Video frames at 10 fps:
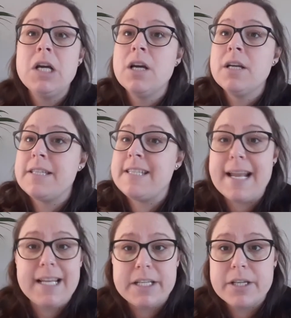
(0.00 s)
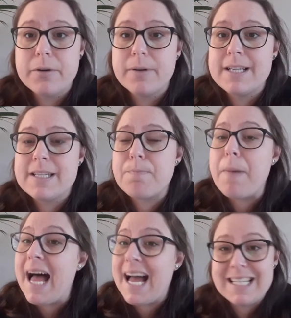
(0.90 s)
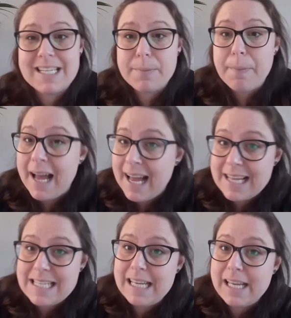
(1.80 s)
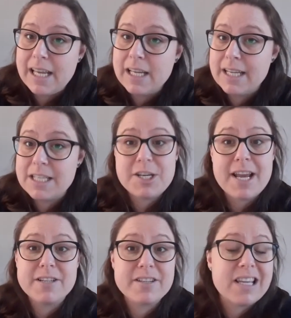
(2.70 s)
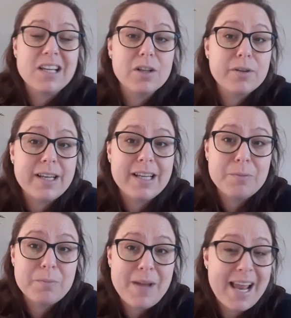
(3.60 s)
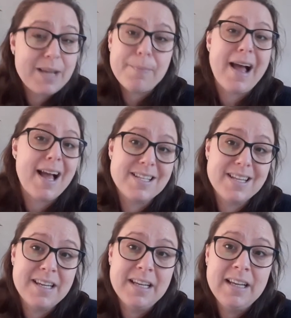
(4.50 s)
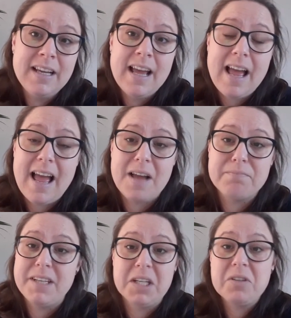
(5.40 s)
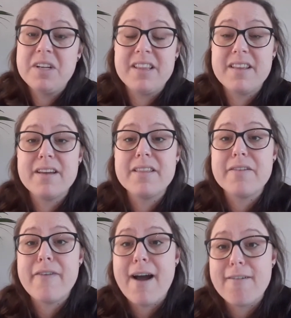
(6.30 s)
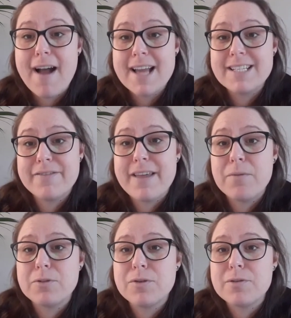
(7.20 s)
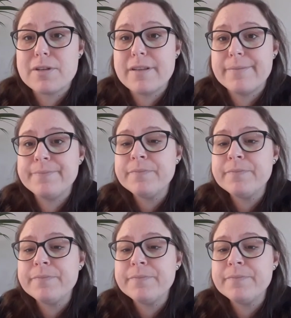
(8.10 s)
study tours, party-to-party exchanges, including any party, including the far right, if they will talk to them.